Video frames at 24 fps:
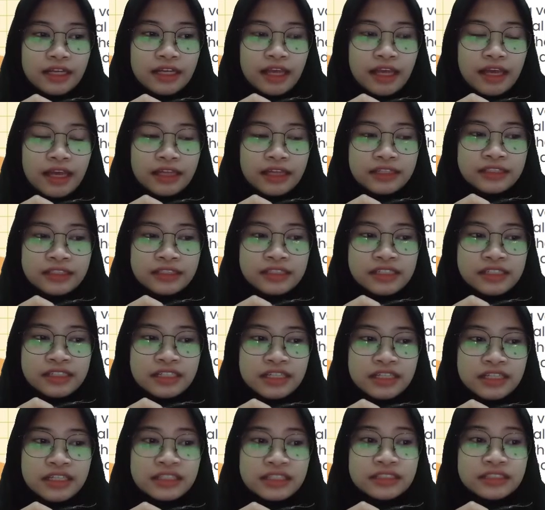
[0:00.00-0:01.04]
And
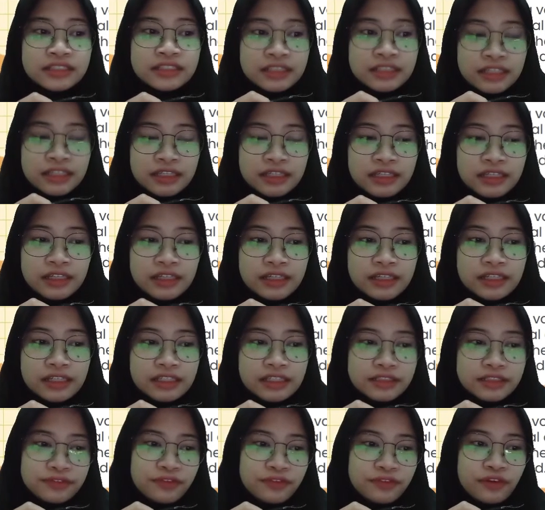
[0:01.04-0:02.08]
the z
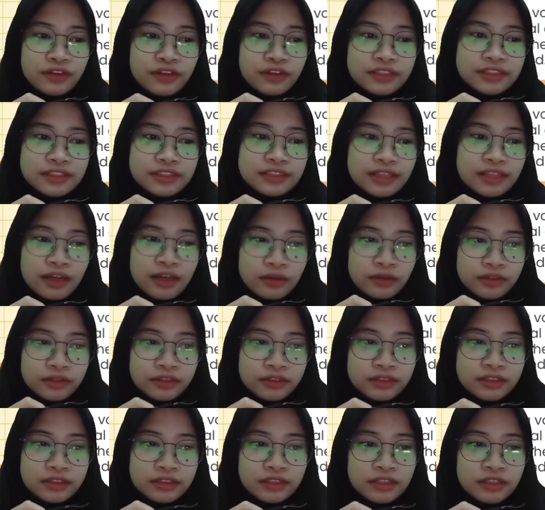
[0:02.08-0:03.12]
is voiced sound.
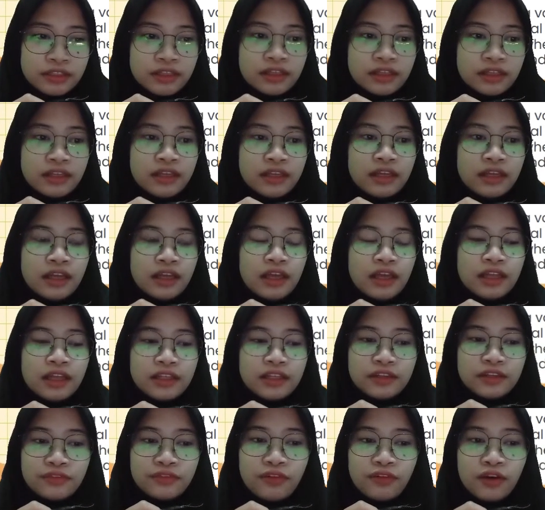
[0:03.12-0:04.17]

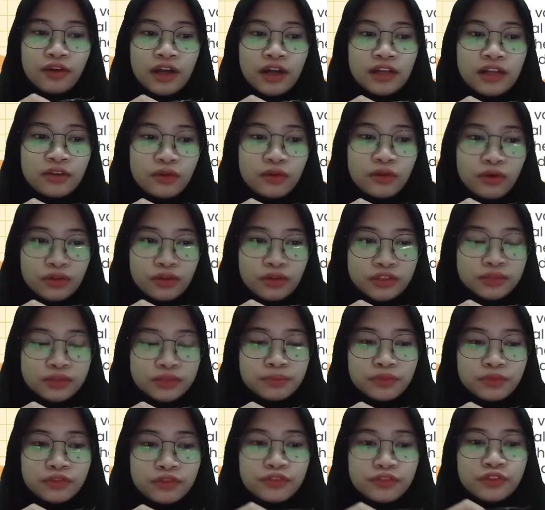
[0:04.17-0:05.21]
The vocal cords
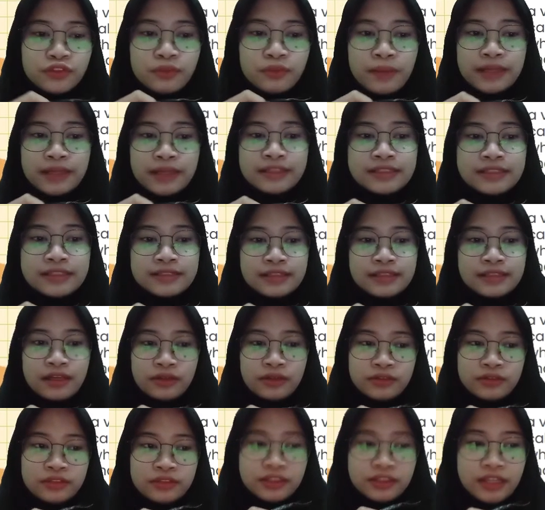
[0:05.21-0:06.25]
move to make this
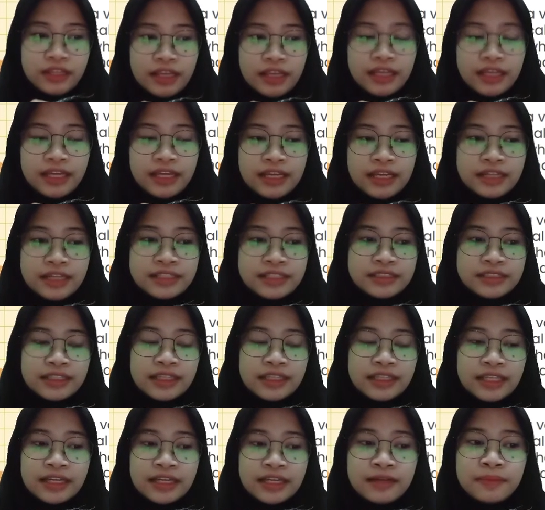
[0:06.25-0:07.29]
sound. It is a
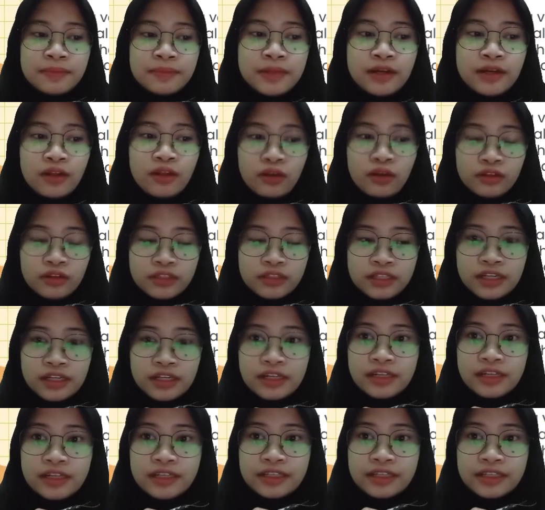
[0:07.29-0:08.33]
little bit longer
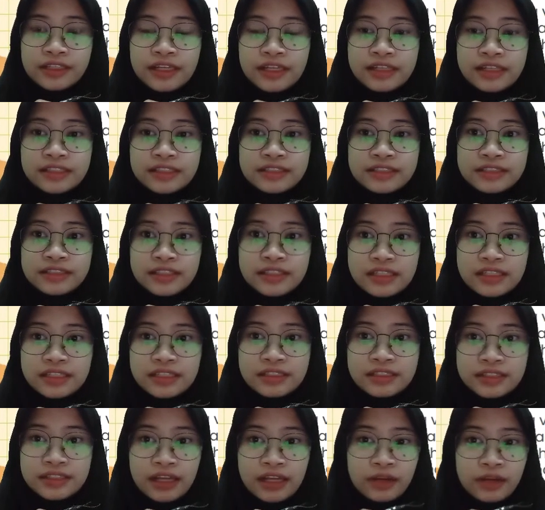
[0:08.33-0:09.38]
than the s
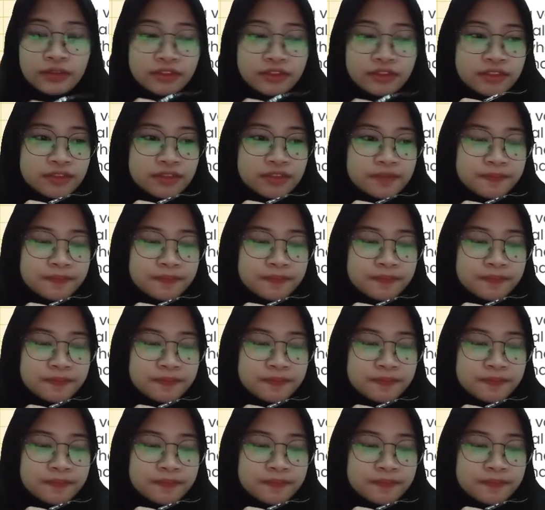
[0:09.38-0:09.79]
sound.